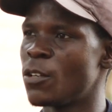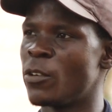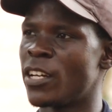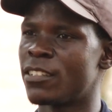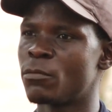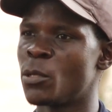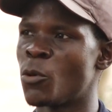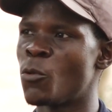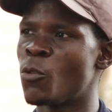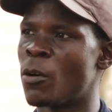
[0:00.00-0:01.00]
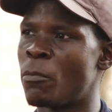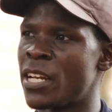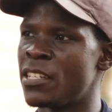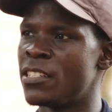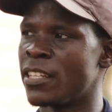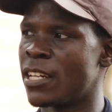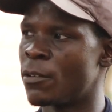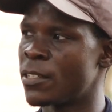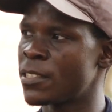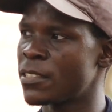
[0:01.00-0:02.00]
We have people who are managing their
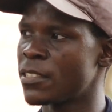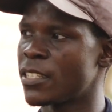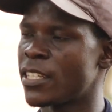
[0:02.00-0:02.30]
waste,